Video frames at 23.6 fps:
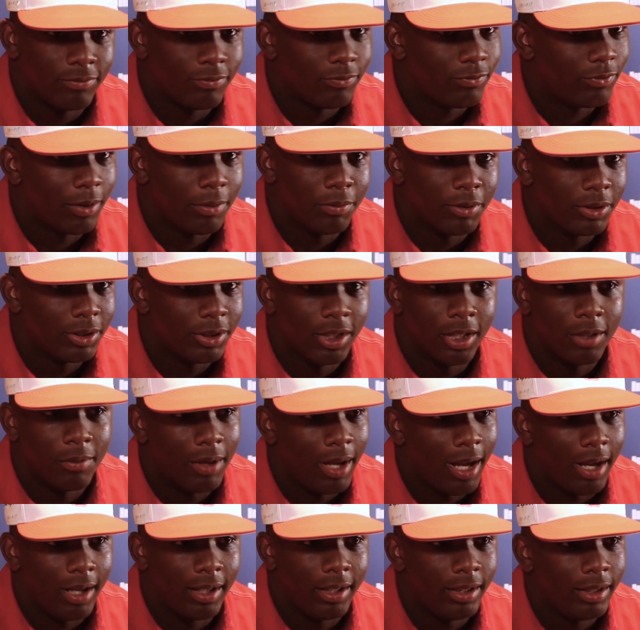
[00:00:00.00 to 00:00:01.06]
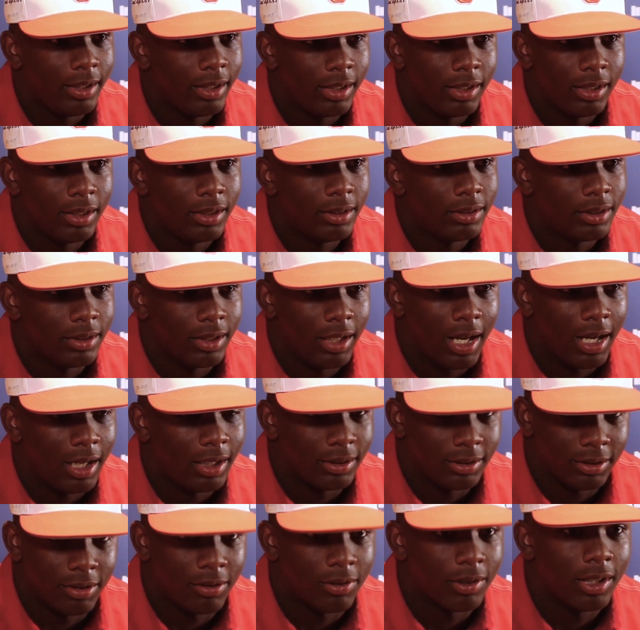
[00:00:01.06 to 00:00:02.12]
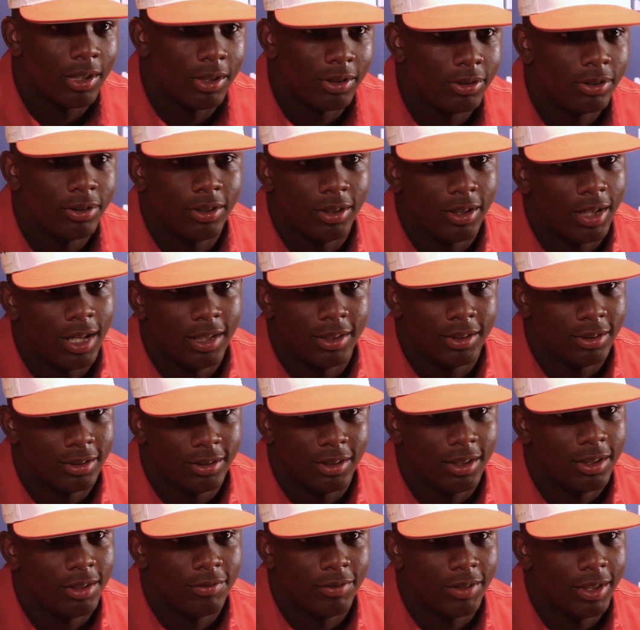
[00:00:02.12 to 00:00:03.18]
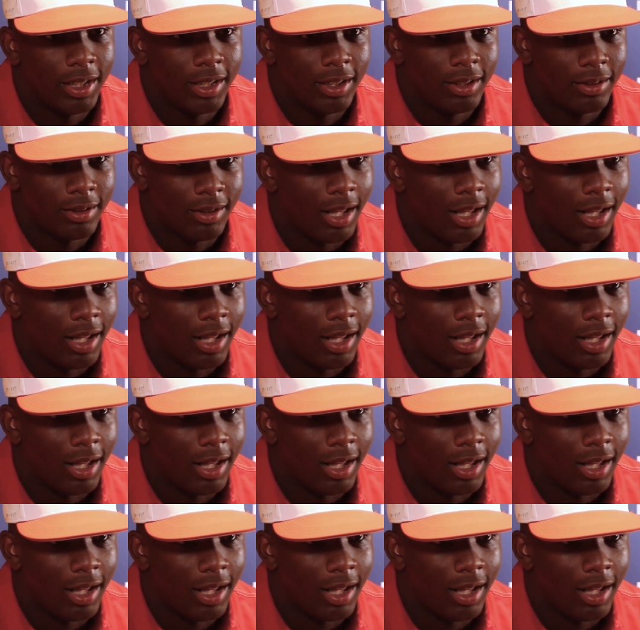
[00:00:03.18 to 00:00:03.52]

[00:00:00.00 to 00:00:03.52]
from the jump how he is and how he's going to coach you. And I just love that.